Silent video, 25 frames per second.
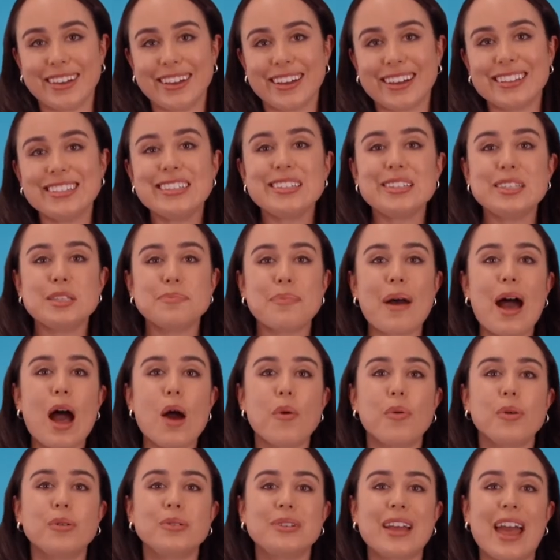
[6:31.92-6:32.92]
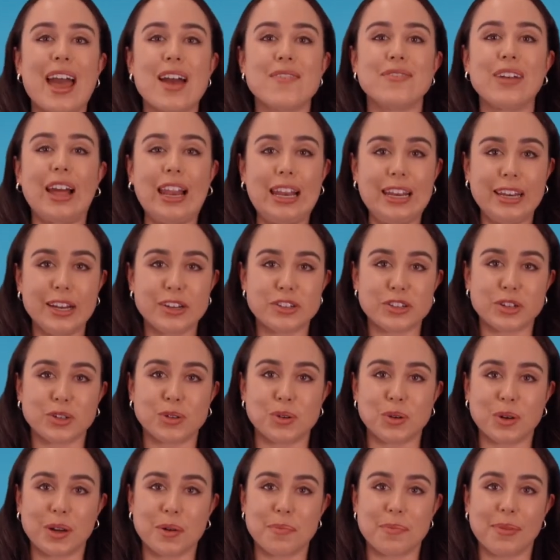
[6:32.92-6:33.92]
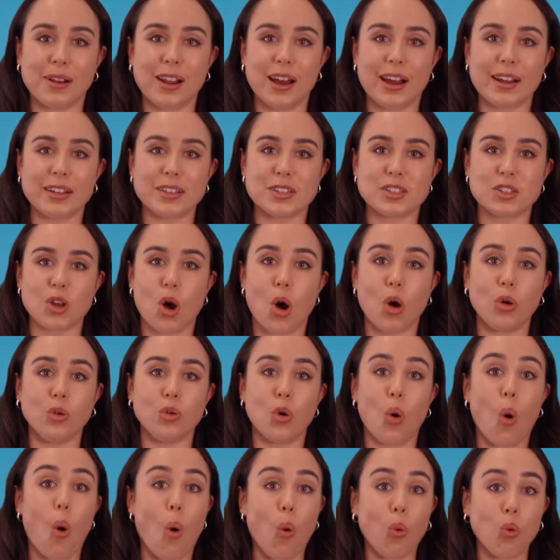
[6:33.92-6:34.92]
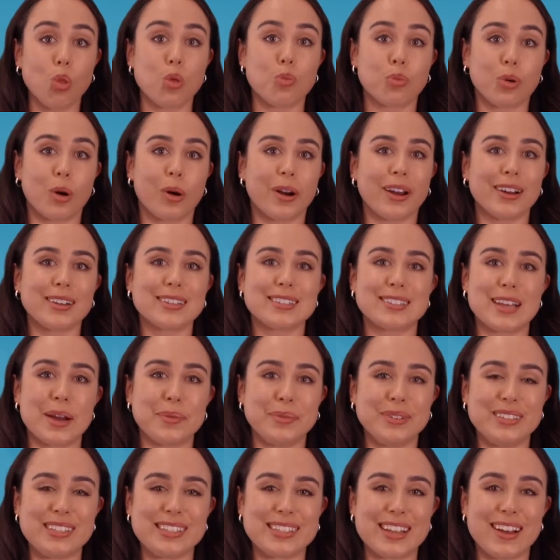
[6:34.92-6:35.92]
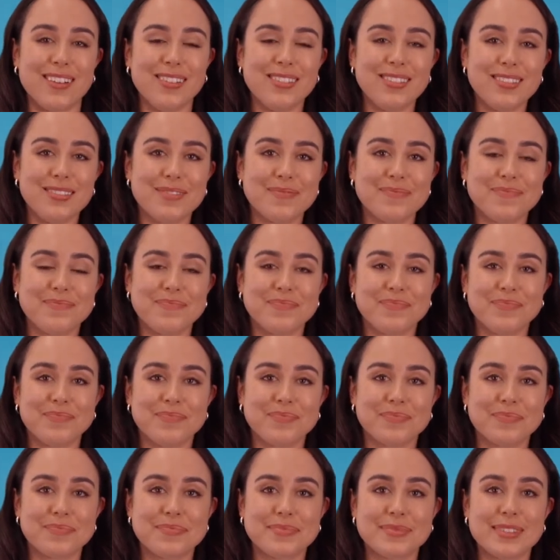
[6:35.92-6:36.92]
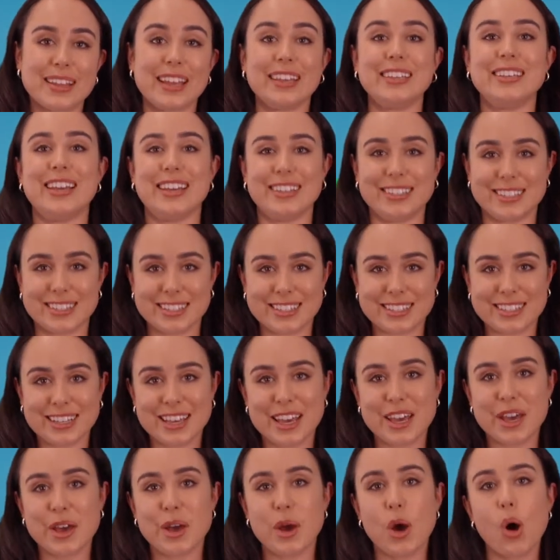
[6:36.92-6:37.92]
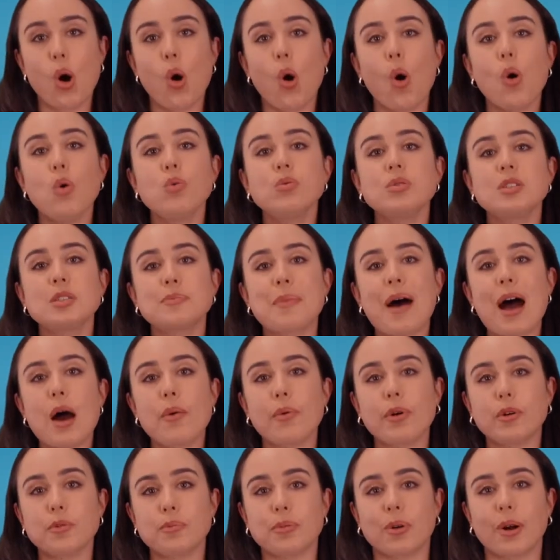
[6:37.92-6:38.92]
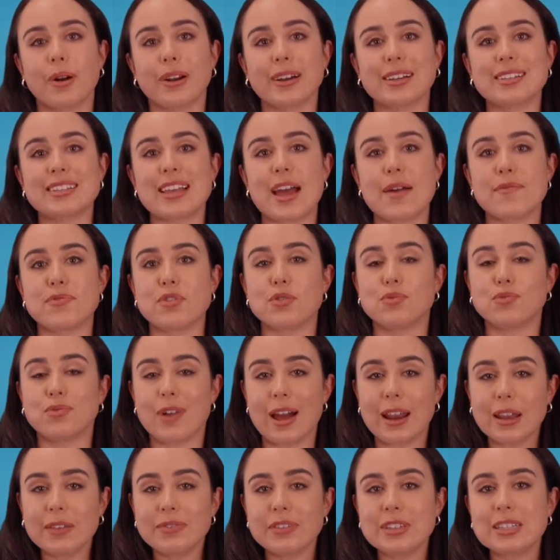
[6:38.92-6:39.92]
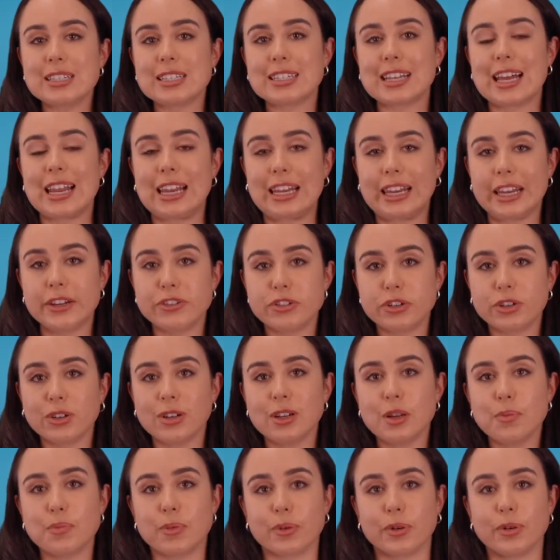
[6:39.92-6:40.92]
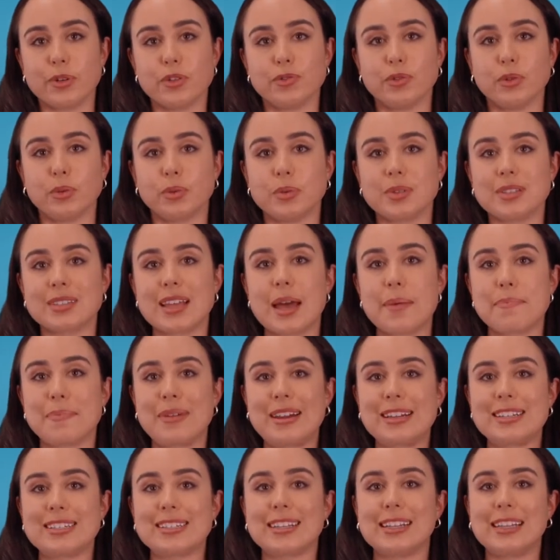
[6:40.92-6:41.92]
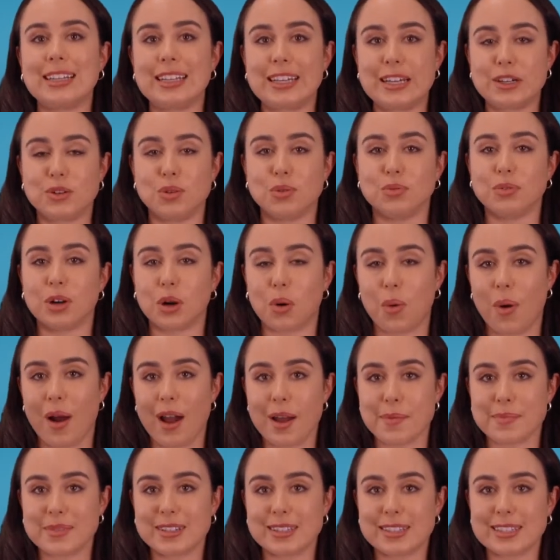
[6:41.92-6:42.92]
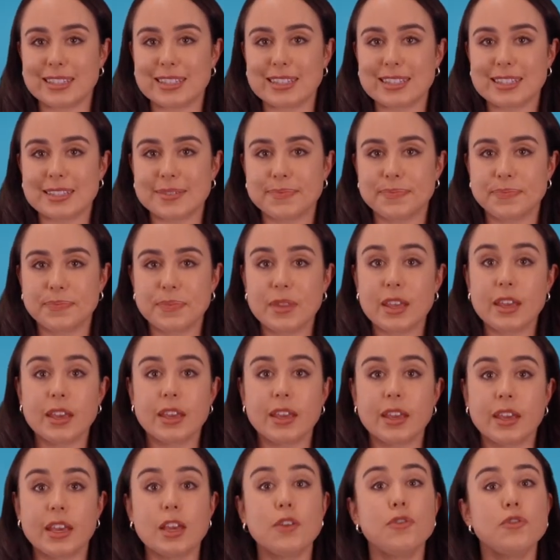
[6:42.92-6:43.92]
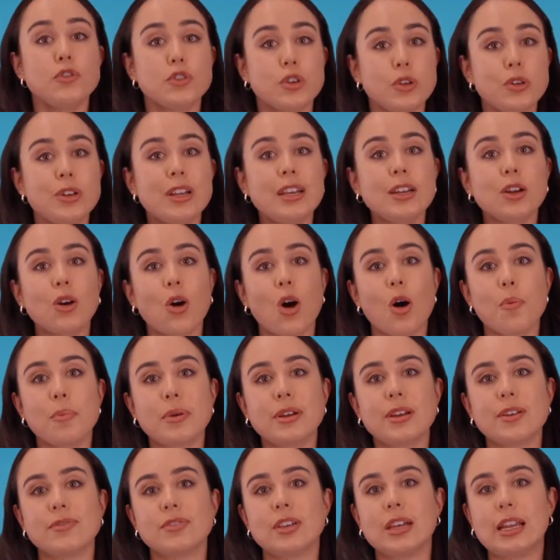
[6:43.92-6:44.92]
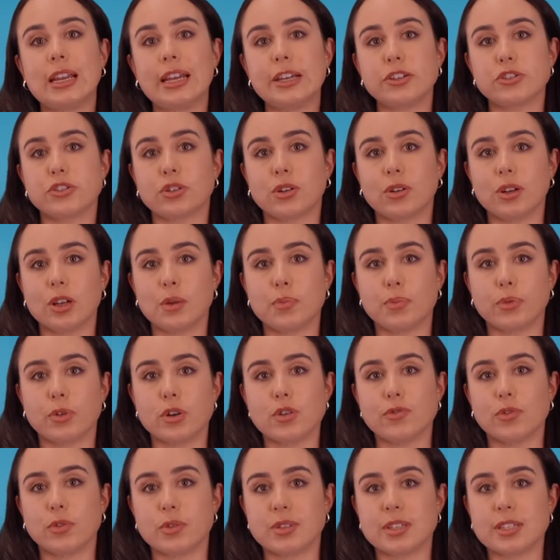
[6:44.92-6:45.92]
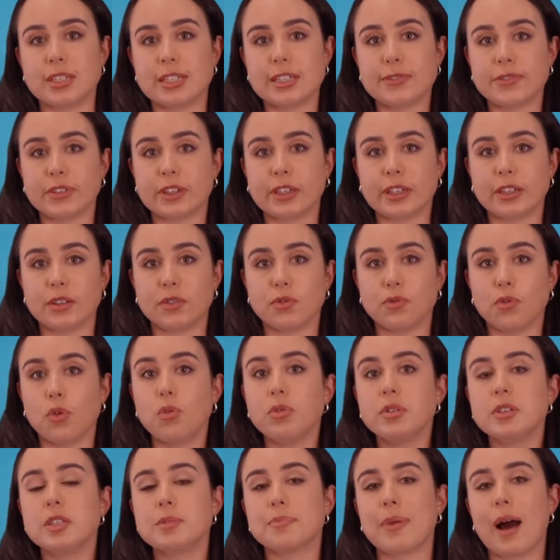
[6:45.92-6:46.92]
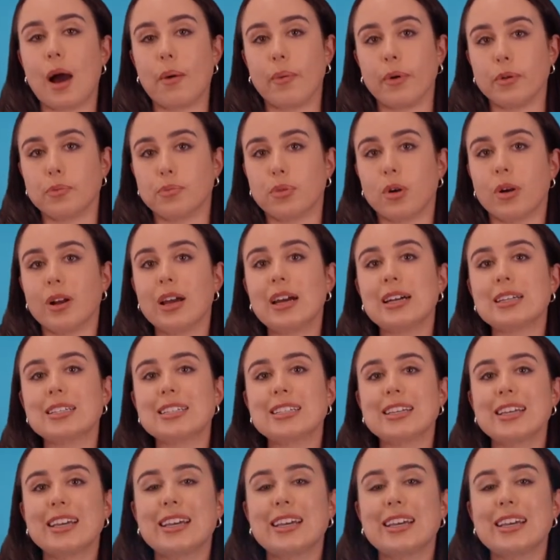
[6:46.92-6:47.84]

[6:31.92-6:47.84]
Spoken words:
Does Spa World have electrical compliance on all the products that we sell? Yes. All Spa World products have the relevant electrical approvals that meet legal requirements. If you need a copy of the electrical approval certificate for a Spa World product,